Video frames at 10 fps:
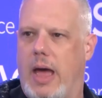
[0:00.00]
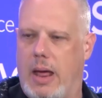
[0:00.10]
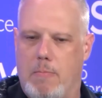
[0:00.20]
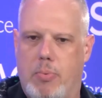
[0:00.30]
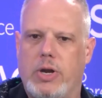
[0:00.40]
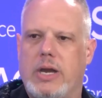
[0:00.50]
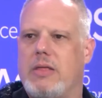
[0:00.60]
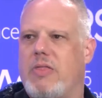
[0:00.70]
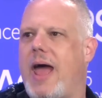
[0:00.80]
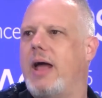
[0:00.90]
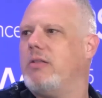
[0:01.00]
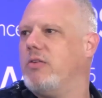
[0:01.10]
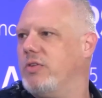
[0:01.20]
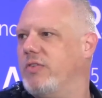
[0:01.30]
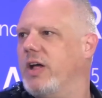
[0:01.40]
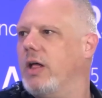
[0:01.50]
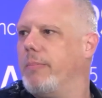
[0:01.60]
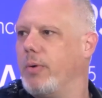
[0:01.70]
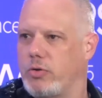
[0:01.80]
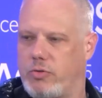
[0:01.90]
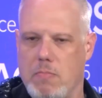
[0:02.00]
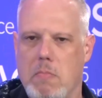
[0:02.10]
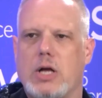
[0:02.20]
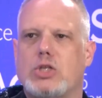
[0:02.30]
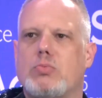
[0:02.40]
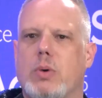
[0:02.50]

and put it in the hands of developers much,